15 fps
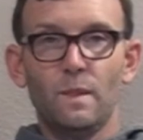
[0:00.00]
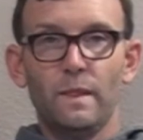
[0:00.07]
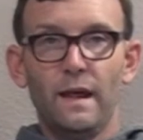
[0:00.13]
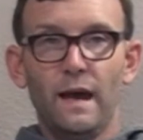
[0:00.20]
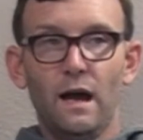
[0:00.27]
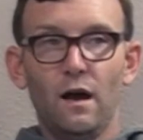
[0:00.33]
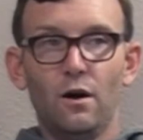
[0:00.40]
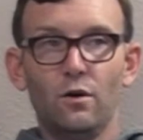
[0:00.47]

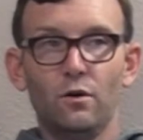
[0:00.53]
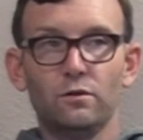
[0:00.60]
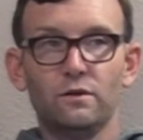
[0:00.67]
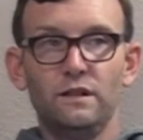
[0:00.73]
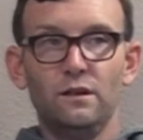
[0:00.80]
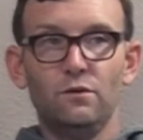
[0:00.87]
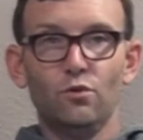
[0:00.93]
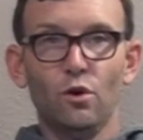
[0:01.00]
Now,
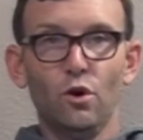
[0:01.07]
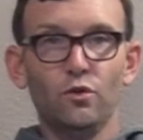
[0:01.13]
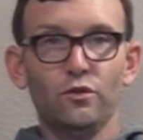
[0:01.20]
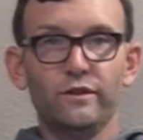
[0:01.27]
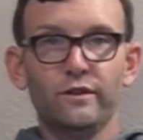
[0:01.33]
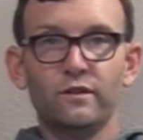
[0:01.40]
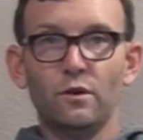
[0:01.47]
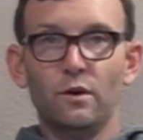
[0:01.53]
D
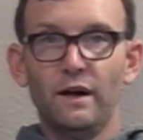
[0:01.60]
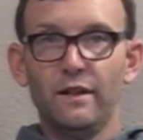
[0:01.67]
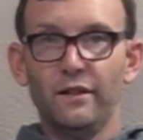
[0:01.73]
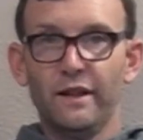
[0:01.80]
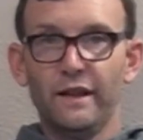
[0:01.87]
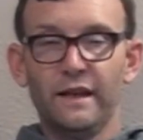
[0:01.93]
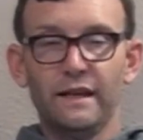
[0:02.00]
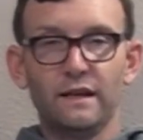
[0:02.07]
Rose is so
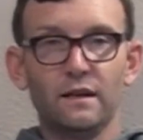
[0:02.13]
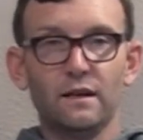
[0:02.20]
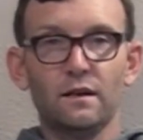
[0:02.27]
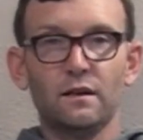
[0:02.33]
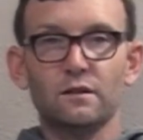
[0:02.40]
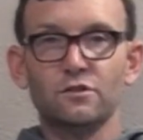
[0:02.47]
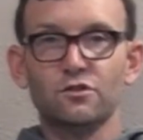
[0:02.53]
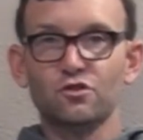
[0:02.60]
athletic,
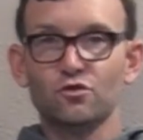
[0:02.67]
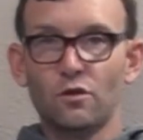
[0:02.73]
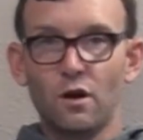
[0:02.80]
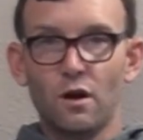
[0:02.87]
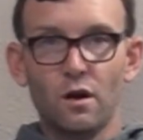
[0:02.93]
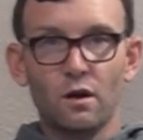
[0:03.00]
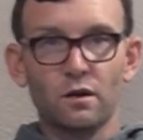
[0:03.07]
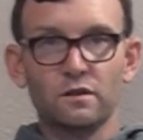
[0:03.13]

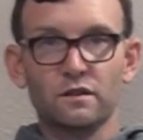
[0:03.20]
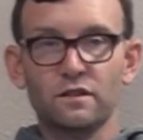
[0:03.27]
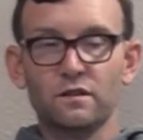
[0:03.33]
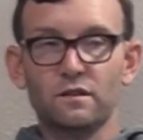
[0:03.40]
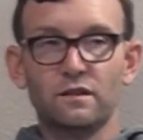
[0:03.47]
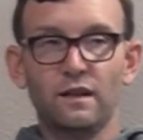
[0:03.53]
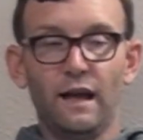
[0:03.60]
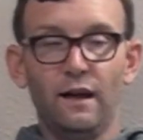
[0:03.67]
strong,
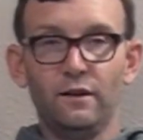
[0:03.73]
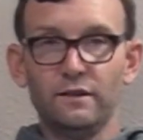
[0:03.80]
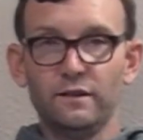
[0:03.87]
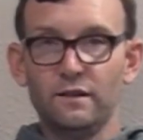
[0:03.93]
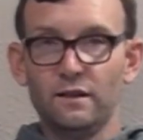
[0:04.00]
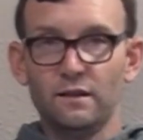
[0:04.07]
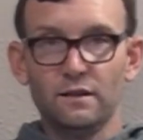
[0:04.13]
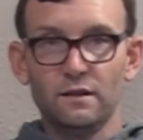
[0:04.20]
just
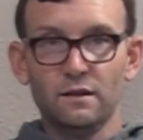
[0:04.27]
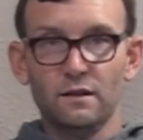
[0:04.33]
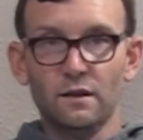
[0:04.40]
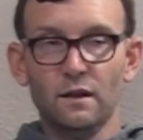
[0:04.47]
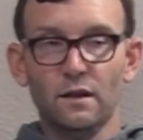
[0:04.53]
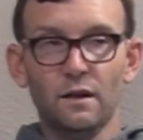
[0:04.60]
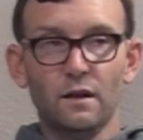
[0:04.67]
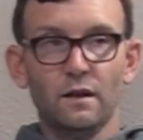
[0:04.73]
talented,
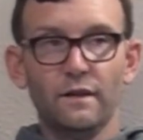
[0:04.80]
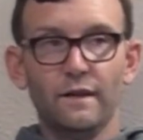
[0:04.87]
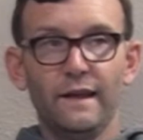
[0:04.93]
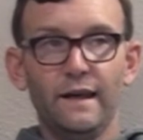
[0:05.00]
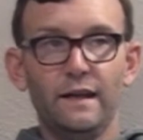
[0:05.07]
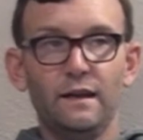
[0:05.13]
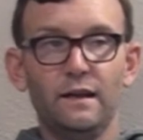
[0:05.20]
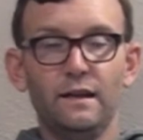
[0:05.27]

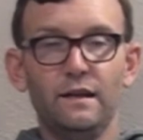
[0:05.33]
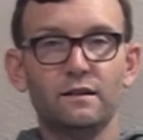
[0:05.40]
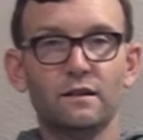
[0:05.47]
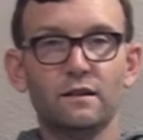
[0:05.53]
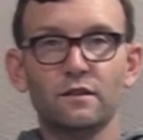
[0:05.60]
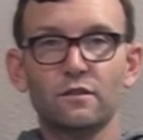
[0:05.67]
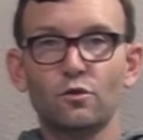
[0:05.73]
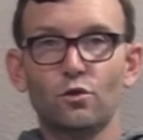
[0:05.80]
that he's going
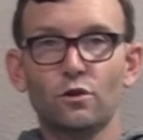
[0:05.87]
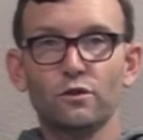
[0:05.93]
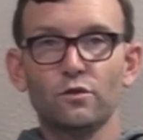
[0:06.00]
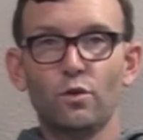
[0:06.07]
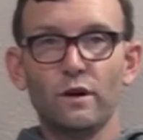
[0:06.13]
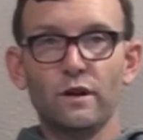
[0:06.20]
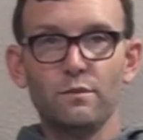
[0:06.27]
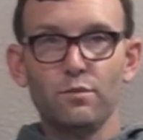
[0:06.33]
to score
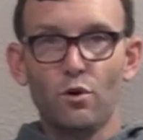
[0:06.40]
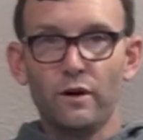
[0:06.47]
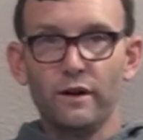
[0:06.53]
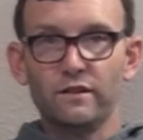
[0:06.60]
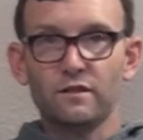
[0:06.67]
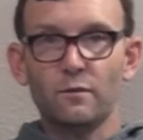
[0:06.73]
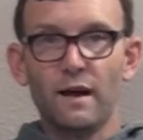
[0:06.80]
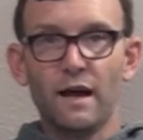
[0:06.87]
20
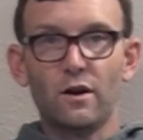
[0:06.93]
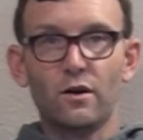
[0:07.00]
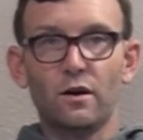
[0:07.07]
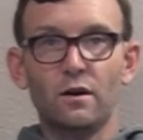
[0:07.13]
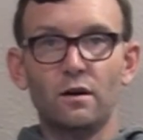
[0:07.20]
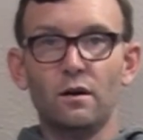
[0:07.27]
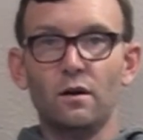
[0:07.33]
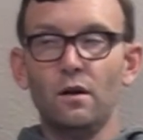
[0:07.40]
points no
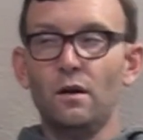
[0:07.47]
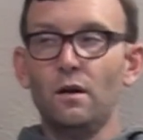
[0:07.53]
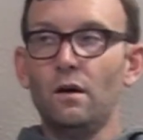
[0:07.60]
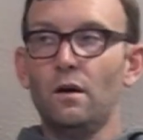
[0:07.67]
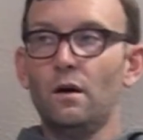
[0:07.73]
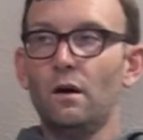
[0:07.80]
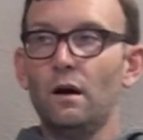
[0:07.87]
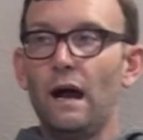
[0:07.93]
matter
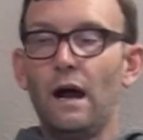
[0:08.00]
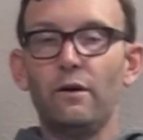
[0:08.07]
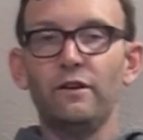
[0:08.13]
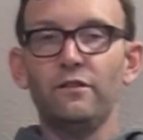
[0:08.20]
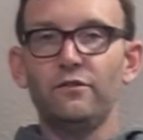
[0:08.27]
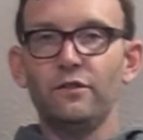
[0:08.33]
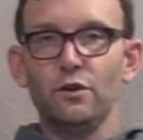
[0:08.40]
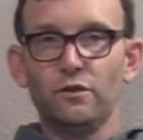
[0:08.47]
how he
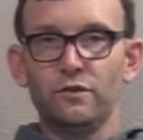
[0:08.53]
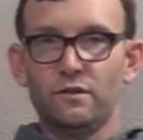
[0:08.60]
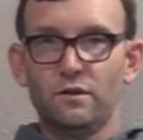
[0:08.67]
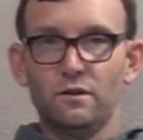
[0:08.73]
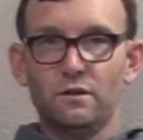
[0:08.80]
feels.